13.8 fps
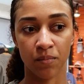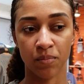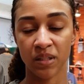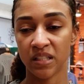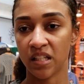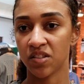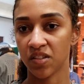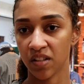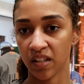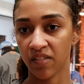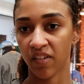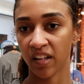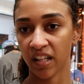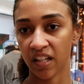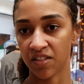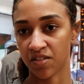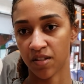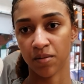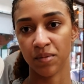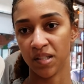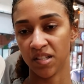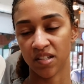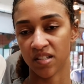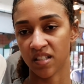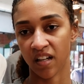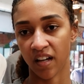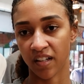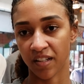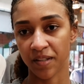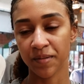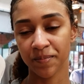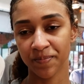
potentially live out that dream is just an honor.